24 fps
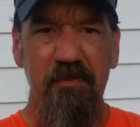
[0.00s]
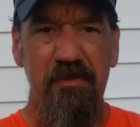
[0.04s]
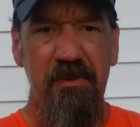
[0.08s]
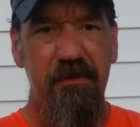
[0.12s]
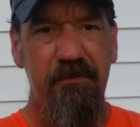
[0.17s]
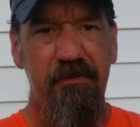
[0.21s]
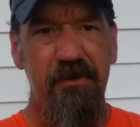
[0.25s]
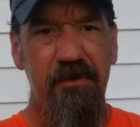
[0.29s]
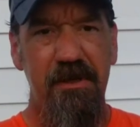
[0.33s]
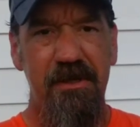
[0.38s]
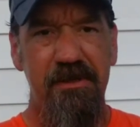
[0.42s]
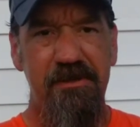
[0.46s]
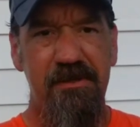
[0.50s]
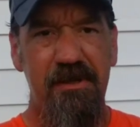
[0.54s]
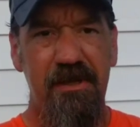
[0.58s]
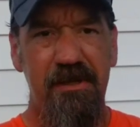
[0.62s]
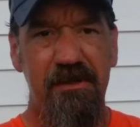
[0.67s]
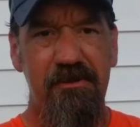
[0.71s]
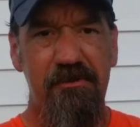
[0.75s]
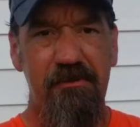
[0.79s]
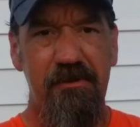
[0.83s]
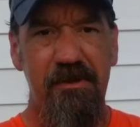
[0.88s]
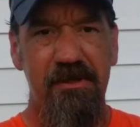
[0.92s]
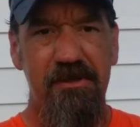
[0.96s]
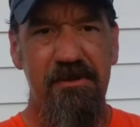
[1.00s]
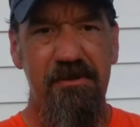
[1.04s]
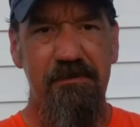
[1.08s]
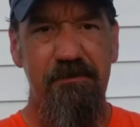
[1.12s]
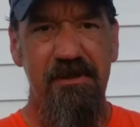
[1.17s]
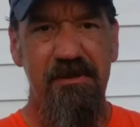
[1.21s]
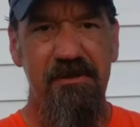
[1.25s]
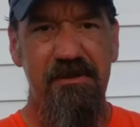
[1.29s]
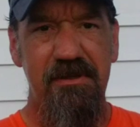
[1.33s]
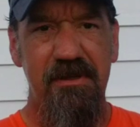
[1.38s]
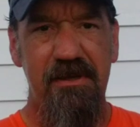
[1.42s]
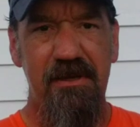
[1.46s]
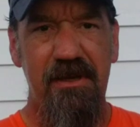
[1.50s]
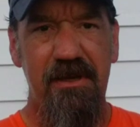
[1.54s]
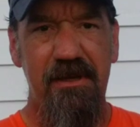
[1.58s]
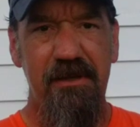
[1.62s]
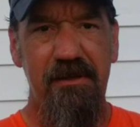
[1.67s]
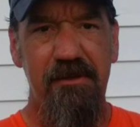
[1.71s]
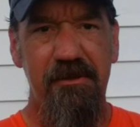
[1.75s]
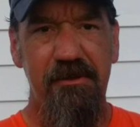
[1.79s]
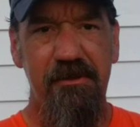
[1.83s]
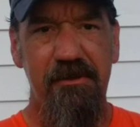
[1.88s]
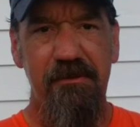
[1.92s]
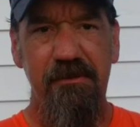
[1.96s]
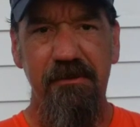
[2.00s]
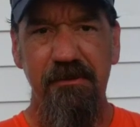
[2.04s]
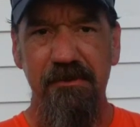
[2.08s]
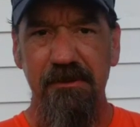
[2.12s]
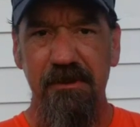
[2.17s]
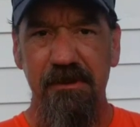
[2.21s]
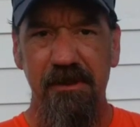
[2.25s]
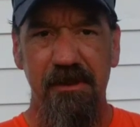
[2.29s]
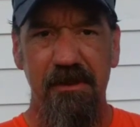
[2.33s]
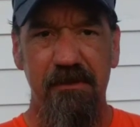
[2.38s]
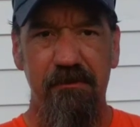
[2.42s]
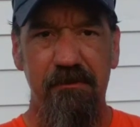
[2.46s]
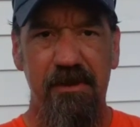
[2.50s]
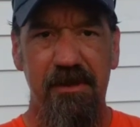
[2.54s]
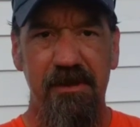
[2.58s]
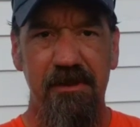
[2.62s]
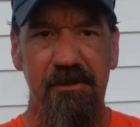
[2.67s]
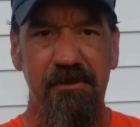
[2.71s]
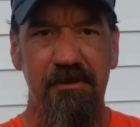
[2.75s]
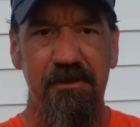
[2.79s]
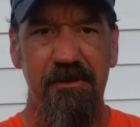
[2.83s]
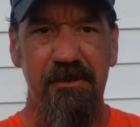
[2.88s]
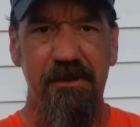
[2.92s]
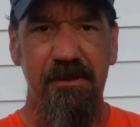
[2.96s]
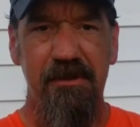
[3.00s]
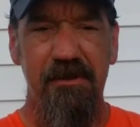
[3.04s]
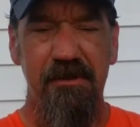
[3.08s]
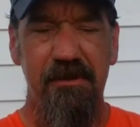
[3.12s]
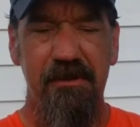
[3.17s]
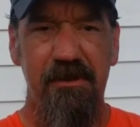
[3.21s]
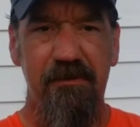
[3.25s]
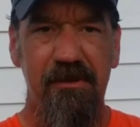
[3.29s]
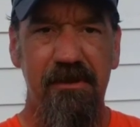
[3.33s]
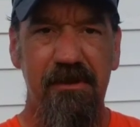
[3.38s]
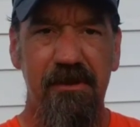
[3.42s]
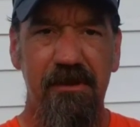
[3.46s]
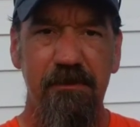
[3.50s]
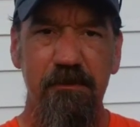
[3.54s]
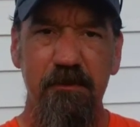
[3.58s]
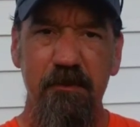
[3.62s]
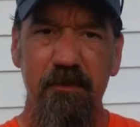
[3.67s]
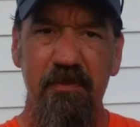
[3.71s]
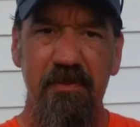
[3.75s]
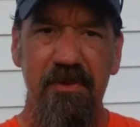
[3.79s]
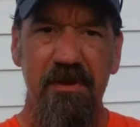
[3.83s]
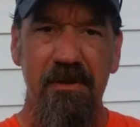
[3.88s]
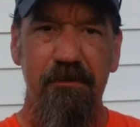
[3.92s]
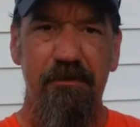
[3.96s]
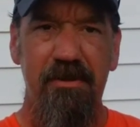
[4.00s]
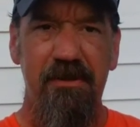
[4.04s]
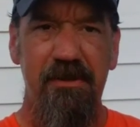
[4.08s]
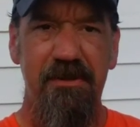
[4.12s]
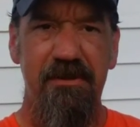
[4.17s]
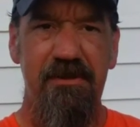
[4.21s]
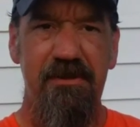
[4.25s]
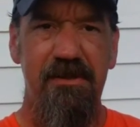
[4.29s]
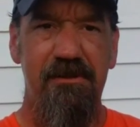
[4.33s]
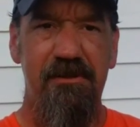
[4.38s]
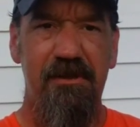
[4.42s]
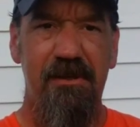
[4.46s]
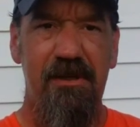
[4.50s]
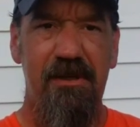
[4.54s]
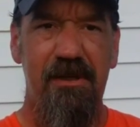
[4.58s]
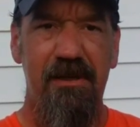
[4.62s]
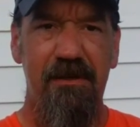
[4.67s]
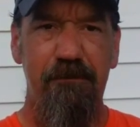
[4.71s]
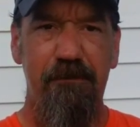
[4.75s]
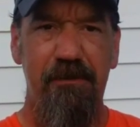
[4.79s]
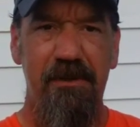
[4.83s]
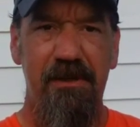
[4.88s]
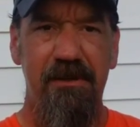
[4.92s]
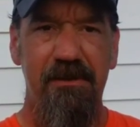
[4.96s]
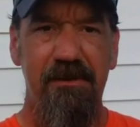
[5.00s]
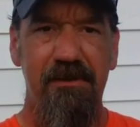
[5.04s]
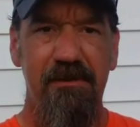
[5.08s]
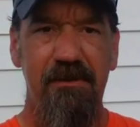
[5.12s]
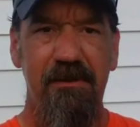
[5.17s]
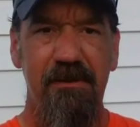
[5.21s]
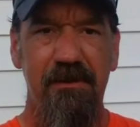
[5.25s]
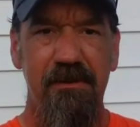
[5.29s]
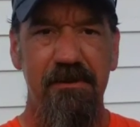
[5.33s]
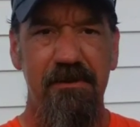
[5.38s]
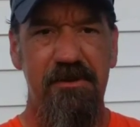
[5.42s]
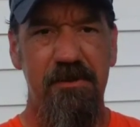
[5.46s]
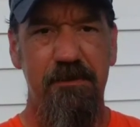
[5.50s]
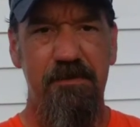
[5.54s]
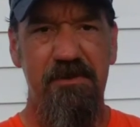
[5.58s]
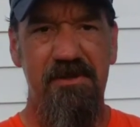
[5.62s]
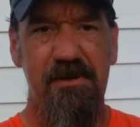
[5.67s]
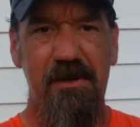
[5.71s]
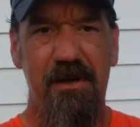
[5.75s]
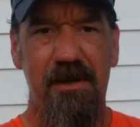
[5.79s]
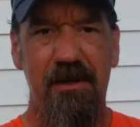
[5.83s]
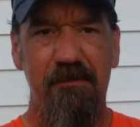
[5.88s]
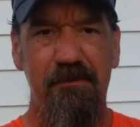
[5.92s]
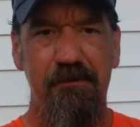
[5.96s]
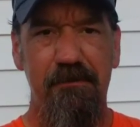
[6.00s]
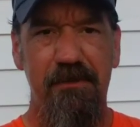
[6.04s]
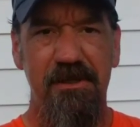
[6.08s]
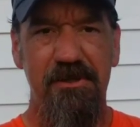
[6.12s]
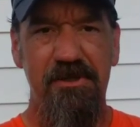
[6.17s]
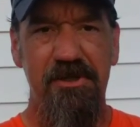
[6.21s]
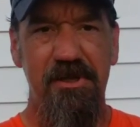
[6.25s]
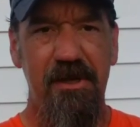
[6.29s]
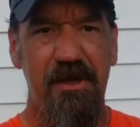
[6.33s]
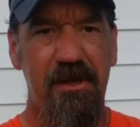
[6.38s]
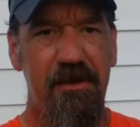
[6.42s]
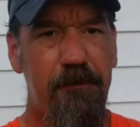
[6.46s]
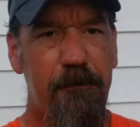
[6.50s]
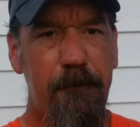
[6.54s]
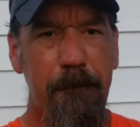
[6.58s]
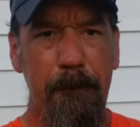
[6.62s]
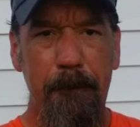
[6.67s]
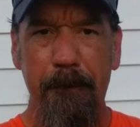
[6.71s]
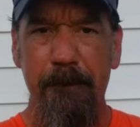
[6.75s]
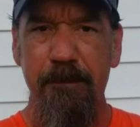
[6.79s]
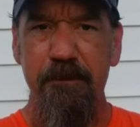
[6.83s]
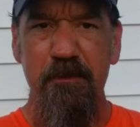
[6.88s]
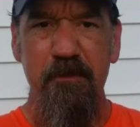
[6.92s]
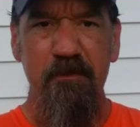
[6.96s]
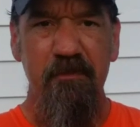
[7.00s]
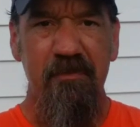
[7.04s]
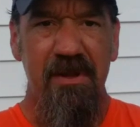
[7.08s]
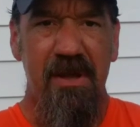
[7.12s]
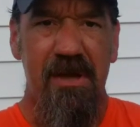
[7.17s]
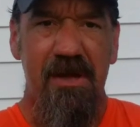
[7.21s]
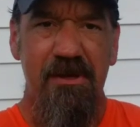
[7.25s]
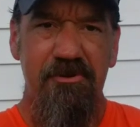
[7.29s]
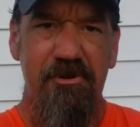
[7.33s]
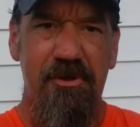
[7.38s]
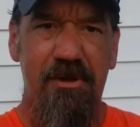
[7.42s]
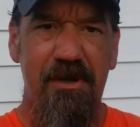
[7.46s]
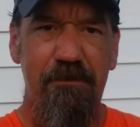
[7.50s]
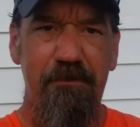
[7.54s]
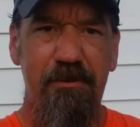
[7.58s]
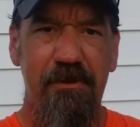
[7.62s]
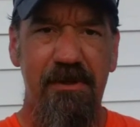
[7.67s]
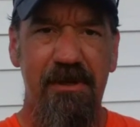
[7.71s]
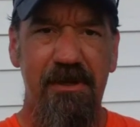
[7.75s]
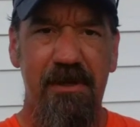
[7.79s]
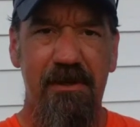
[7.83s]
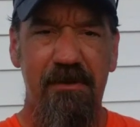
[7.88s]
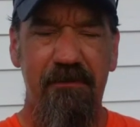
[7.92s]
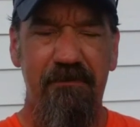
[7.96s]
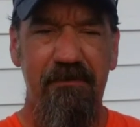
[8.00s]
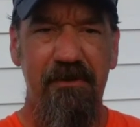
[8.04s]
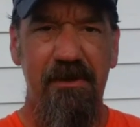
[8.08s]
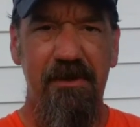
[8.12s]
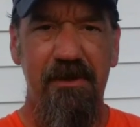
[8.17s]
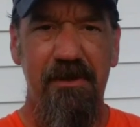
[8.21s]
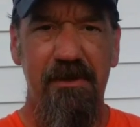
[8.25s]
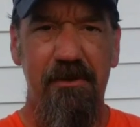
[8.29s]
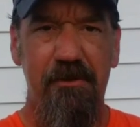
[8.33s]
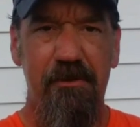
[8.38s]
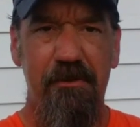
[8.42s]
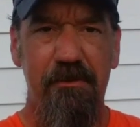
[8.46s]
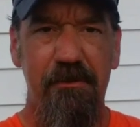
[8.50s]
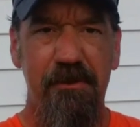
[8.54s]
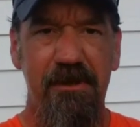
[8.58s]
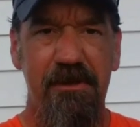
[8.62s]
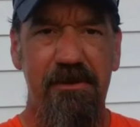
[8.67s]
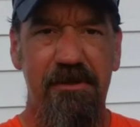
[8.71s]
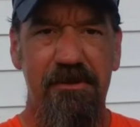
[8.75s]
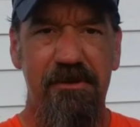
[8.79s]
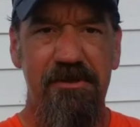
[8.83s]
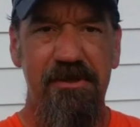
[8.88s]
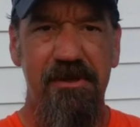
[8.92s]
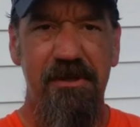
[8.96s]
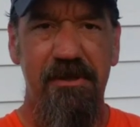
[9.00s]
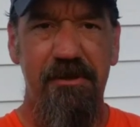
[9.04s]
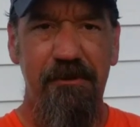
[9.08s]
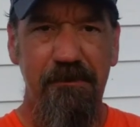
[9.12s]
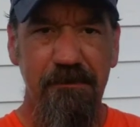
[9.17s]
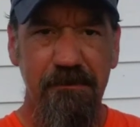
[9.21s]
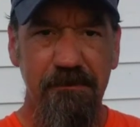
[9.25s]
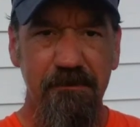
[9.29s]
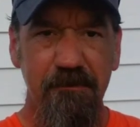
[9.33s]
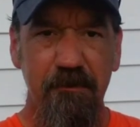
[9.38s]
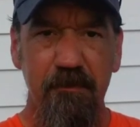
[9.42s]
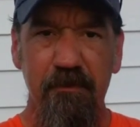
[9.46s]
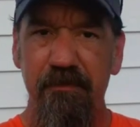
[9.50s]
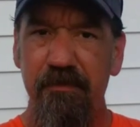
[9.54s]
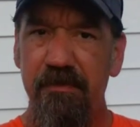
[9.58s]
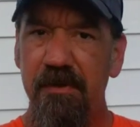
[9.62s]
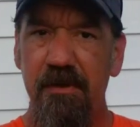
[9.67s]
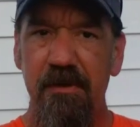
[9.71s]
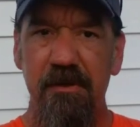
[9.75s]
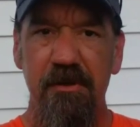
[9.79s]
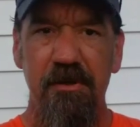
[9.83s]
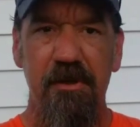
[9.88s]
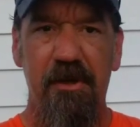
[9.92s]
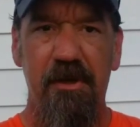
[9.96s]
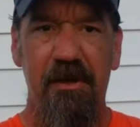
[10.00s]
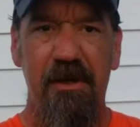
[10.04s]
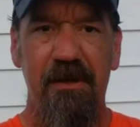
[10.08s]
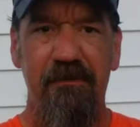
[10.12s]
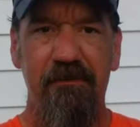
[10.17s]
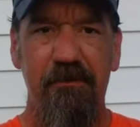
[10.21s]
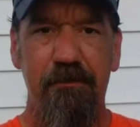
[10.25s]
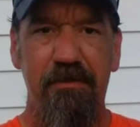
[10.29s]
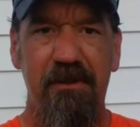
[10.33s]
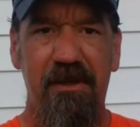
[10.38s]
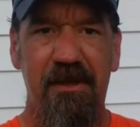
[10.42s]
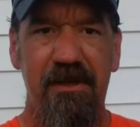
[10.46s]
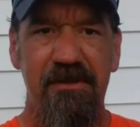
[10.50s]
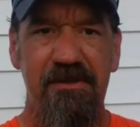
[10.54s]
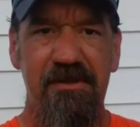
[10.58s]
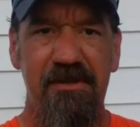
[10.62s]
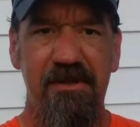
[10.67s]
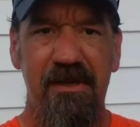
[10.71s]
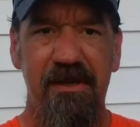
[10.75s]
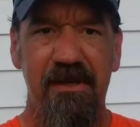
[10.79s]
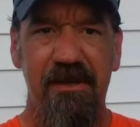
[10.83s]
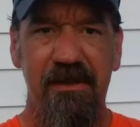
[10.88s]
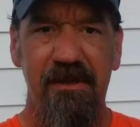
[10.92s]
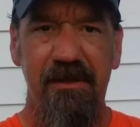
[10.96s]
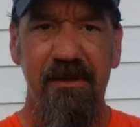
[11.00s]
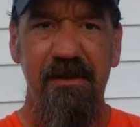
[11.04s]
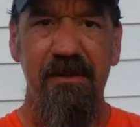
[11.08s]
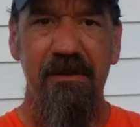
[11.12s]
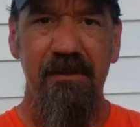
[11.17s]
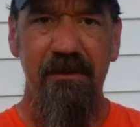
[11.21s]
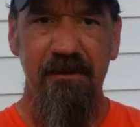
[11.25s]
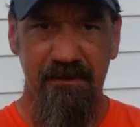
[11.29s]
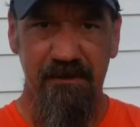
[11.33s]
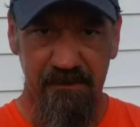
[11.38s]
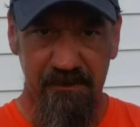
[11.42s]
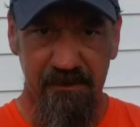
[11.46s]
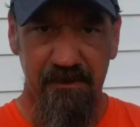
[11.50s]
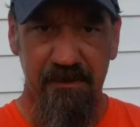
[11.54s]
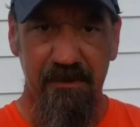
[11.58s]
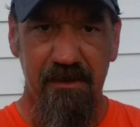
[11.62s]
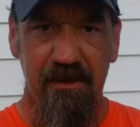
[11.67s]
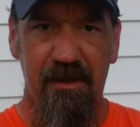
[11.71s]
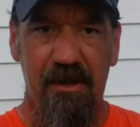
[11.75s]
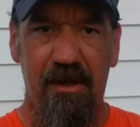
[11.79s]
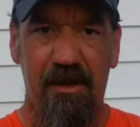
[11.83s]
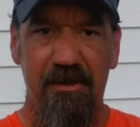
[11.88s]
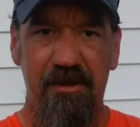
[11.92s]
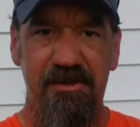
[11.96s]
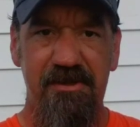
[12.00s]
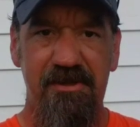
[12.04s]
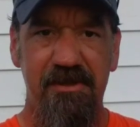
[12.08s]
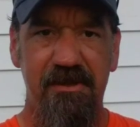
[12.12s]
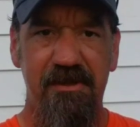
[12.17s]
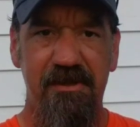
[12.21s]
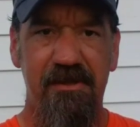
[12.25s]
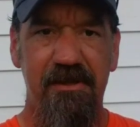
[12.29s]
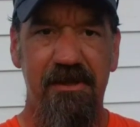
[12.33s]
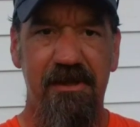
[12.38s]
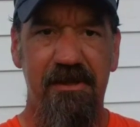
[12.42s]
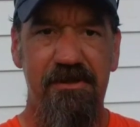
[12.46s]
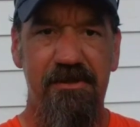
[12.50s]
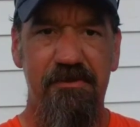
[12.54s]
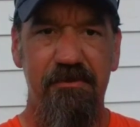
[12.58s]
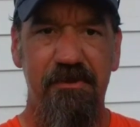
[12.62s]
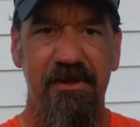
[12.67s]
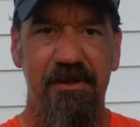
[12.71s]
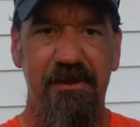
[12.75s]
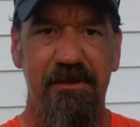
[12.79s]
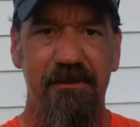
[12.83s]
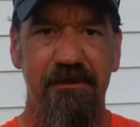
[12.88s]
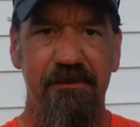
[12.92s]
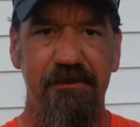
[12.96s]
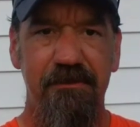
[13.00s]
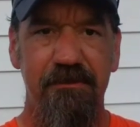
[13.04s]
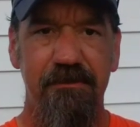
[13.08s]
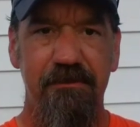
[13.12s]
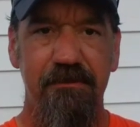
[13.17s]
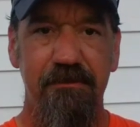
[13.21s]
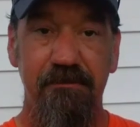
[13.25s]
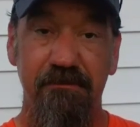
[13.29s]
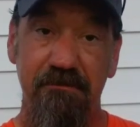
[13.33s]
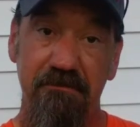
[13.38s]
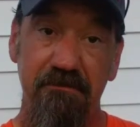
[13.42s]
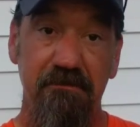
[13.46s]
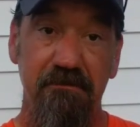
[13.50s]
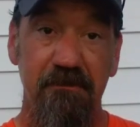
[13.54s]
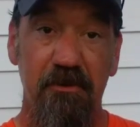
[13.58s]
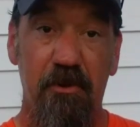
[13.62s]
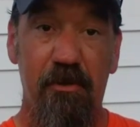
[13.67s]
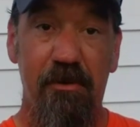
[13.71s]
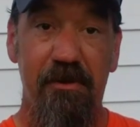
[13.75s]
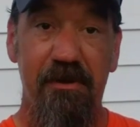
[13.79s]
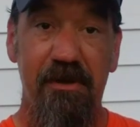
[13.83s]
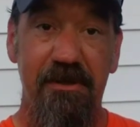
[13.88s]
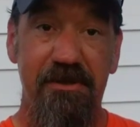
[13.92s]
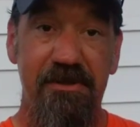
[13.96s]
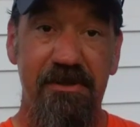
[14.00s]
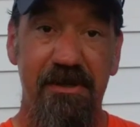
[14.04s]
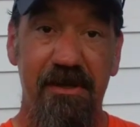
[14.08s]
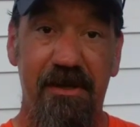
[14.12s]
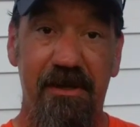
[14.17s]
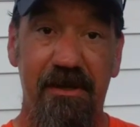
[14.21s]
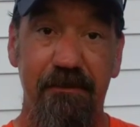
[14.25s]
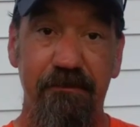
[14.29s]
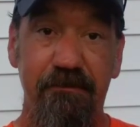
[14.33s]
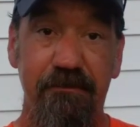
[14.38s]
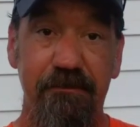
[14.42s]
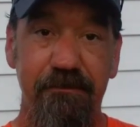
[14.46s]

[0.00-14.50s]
If you guys like the recipes that I do and my cooking and everything, please hit the like button, subscribe to my channel. I try to put out a video a week or so. Y'all have a blessed day. I'll see you next week or next time.